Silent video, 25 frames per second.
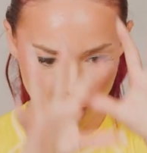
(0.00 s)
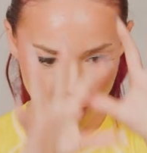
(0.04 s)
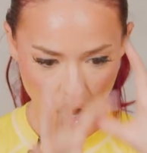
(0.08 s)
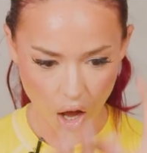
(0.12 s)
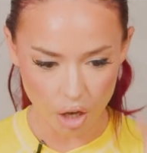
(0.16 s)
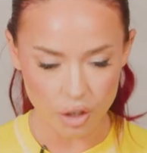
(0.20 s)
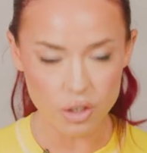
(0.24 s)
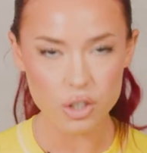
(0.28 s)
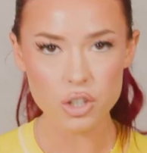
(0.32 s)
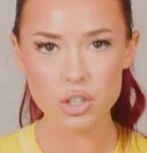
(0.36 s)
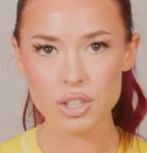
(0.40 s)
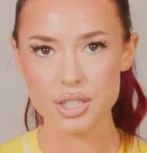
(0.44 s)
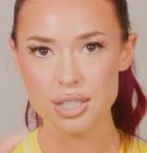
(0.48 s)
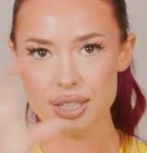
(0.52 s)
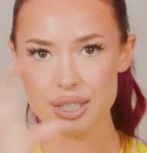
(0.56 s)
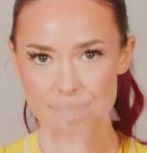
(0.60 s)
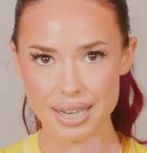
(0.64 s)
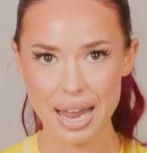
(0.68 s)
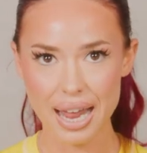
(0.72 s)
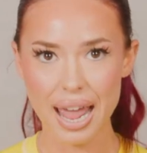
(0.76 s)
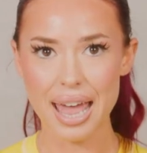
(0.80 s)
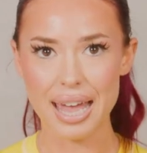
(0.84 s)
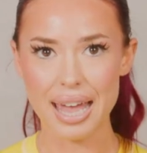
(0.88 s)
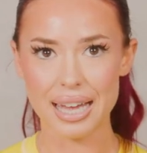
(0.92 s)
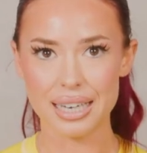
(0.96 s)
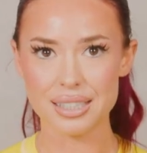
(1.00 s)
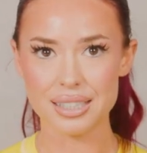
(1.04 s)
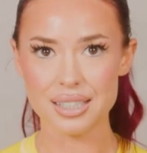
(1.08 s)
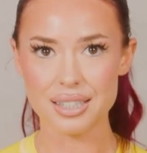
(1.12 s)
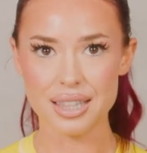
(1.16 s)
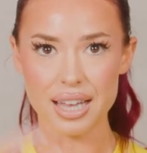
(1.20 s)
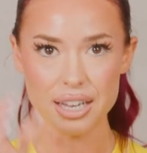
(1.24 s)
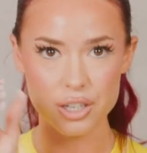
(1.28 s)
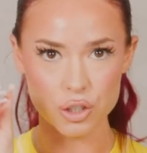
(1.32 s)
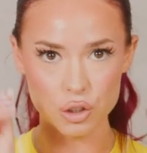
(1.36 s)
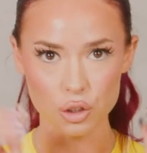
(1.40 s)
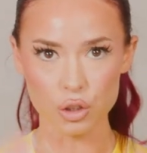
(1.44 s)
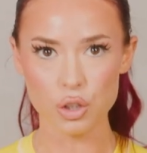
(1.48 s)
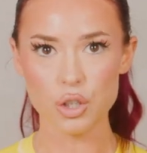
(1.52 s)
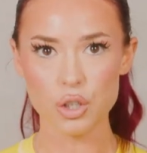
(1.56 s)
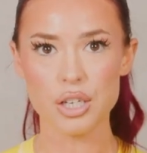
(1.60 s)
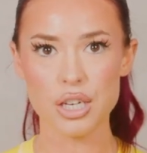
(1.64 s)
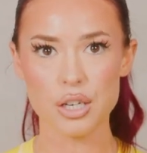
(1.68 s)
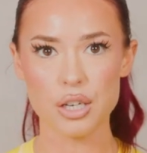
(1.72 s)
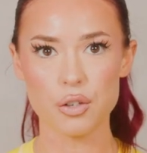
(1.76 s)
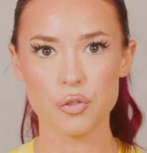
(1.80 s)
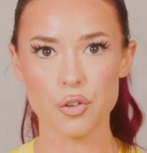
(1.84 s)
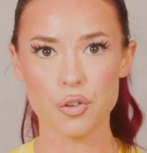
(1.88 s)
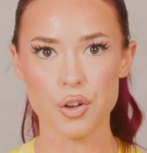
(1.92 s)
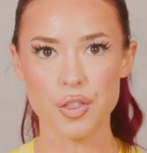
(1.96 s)
understand that you're
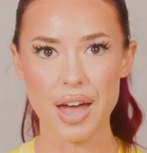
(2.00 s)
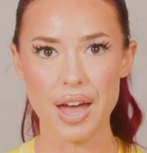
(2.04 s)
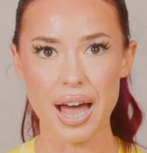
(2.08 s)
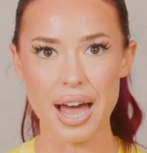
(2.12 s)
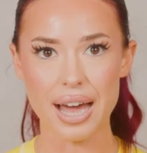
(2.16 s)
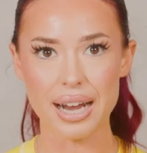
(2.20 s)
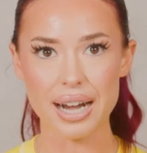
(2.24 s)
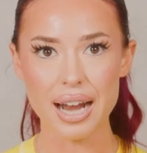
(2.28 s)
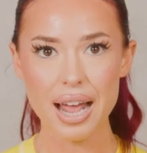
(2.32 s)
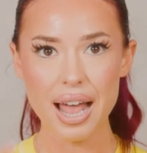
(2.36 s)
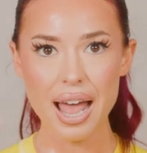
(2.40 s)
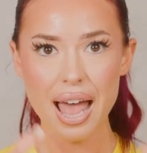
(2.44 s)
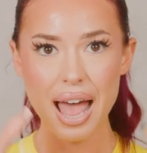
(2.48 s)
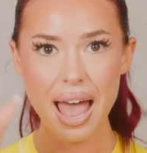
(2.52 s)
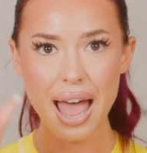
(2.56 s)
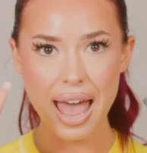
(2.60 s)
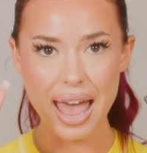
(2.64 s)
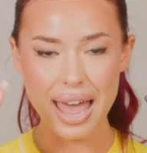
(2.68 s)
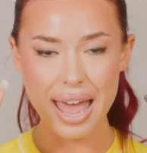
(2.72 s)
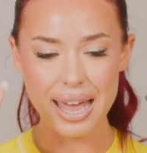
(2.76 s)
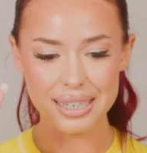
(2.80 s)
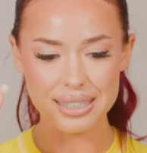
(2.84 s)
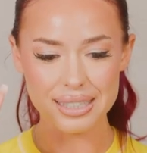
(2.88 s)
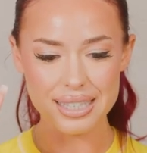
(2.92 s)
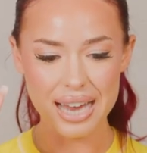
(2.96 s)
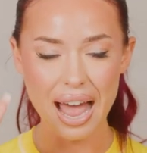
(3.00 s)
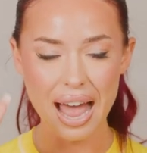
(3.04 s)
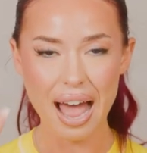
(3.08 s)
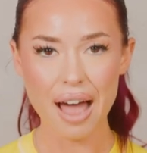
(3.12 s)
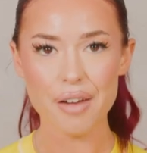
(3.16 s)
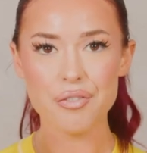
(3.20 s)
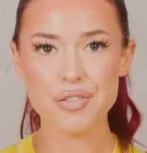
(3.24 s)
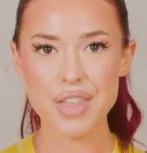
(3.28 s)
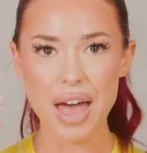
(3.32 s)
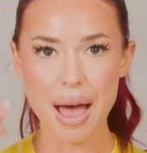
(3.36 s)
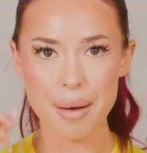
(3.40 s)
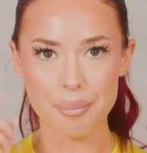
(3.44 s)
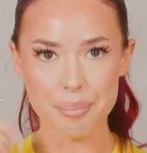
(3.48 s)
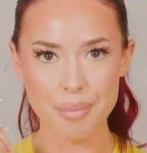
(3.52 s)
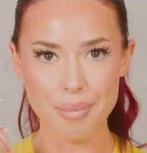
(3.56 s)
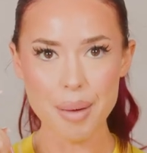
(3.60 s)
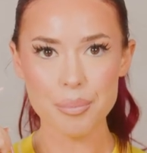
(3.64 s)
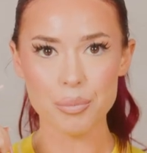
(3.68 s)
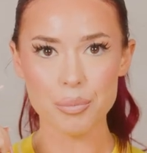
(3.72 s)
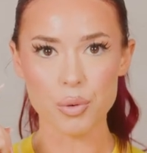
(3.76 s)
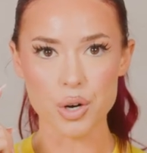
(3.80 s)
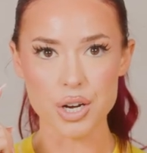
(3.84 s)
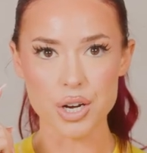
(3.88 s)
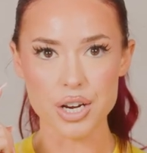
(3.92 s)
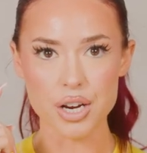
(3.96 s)
looking for that and have that
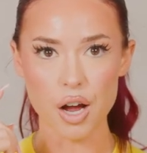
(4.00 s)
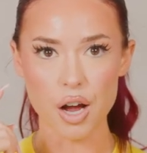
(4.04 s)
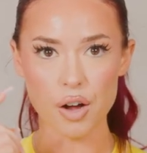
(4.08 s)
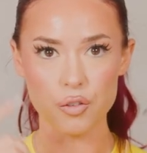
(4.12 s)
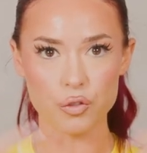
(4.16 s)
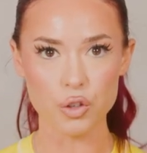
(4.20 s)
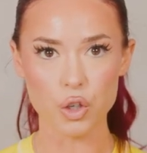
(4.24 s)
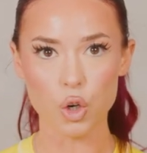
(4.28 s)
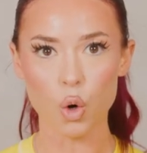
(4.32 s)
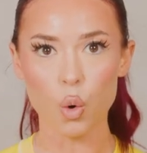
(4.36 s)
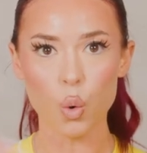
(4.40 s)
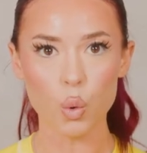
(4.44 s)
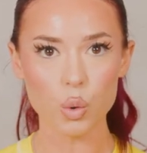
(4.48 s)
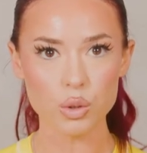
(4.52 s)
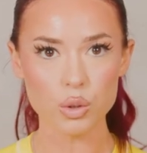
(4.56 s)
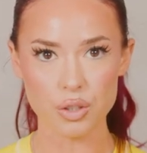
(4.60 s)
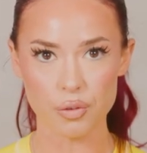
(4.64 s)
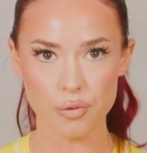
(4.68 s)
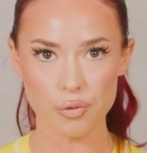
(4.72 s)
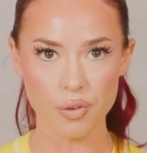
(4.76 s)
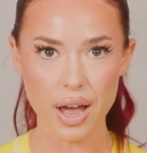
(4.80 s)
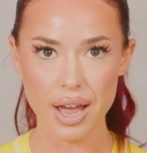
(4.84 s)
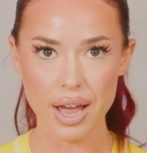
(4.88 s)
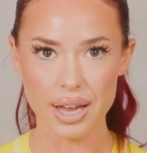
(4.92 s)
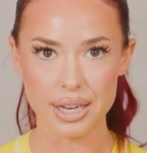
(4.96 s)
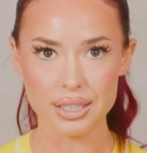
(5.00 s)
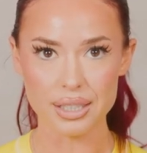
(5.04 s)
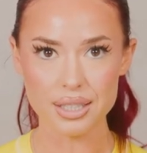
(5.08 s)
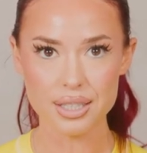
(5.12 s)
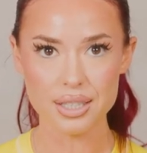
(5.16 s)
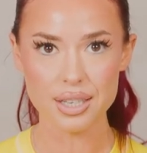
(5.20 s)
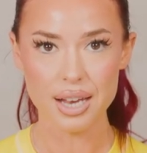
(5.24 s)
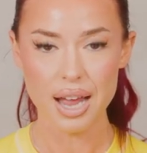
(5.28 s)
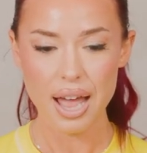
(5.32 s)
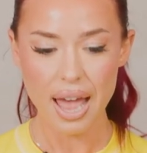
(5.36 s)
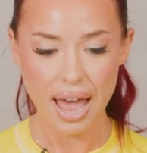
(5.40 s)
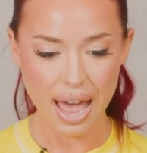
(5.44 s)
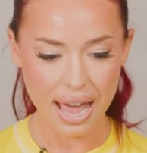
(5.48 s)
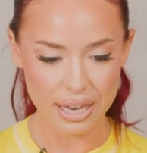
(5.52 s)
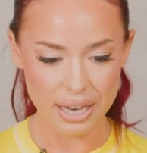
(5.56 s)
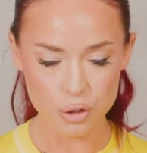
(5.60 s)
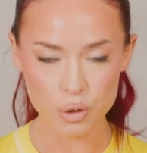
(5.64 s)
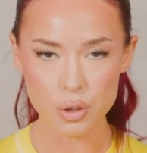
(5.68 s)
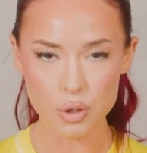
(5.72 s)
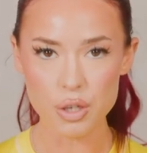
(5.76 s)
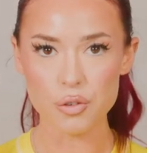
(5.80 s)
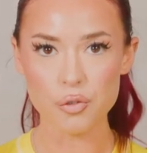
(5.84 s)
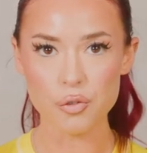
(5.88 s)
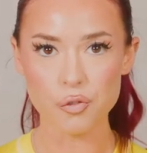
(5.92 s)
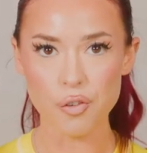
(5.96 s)
memory of your whole device, and
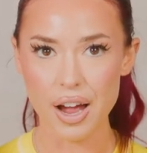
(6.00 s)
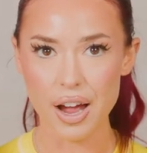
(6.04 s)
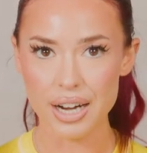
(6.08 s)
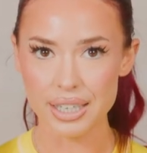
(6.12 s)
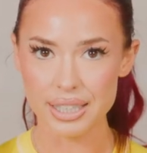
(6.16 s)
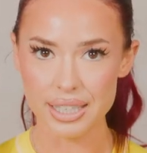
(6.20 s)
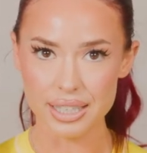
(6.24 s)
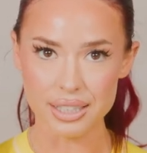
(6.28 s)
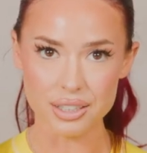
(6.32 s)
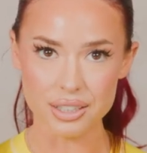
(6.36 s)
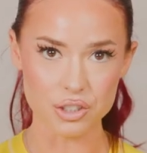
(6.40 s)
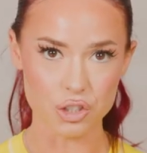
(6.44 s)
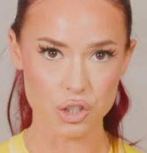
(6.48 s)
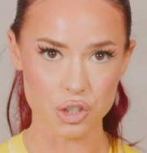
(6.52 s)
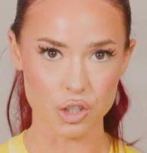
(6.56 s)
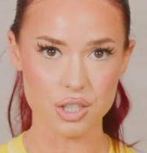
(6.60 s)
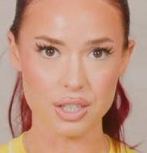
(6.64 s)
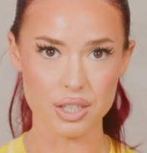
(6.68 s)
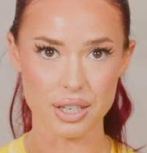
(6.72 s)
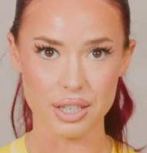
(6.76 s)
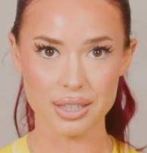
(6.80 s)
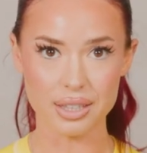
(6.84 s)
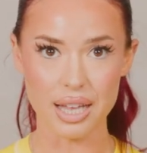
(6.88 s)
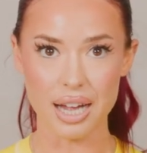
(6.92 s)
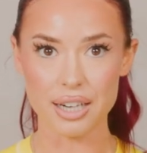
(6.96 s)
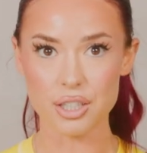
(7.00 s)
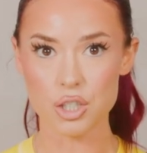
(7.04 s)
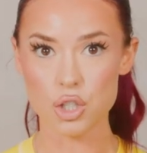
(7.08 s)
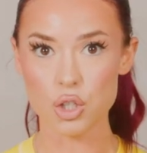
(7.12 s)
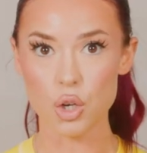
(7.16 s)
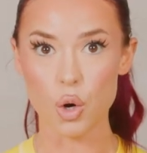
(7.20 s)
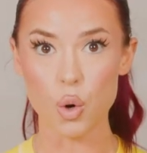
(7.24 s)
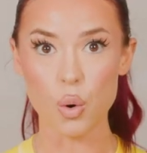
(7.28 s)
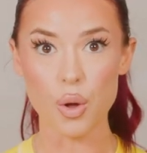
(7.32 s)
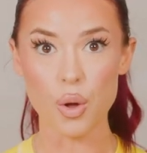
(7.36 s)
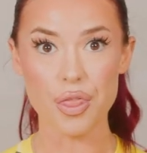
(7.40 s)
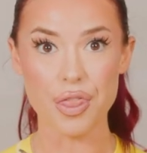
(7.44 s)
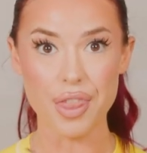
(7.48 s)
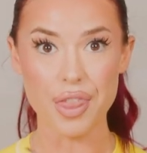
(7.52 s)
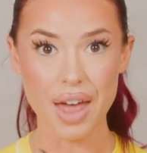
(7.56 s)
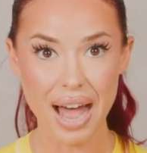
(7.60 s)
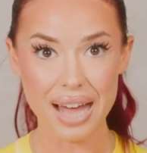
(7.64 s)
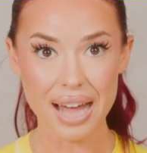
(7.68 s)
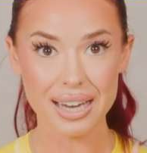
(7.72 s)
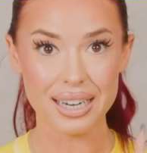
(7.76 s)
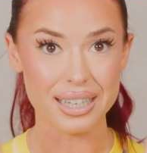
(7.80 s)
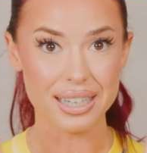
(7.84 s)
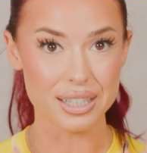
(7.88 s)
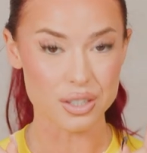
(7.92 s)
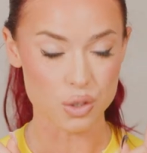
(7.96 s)
you could find it just like that. So
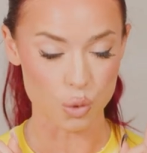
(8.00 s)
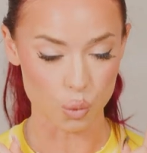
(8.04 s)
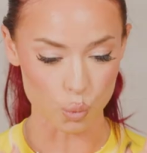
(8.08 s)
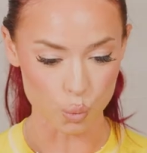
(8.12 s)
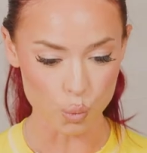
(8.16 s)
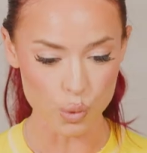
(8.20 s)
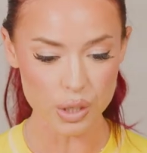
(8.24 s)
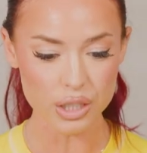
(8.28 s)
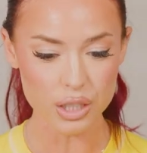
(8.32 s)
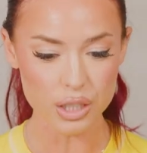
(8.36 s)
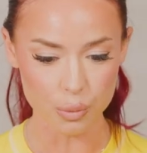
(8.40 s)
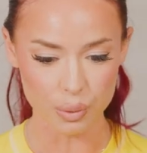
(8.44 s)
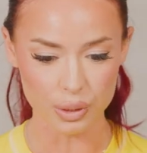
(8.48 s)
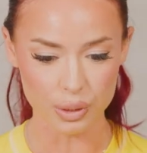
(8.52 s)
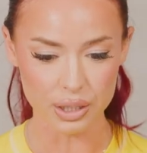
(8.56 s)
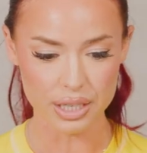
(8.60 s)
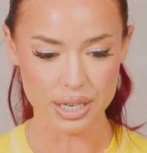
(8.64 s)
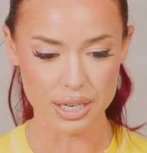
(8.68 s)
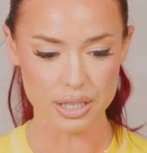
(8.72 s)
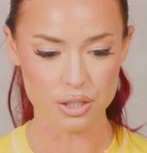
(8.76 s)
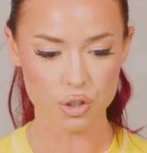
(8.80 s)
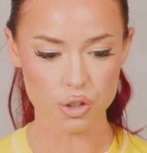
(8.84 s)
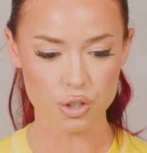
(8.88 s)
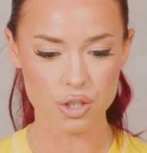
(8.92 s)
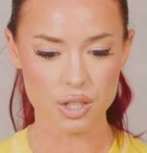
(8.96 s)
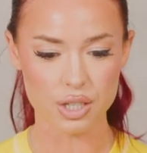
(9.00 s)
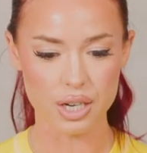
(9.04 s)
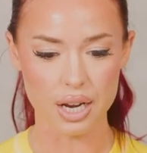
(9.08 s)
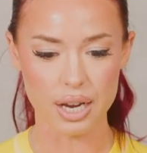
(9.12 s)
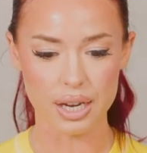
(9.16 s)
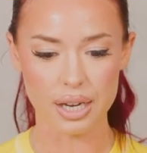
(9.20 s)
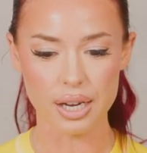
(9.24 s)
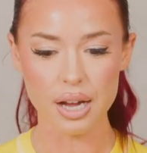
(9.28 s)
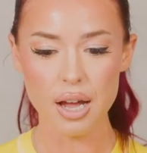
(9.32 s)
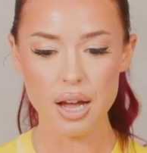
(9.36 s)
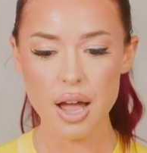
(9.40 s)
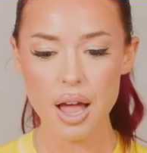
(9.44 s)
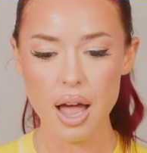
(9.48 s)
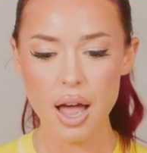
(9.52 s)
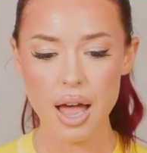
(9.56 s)
that is really, really interesting.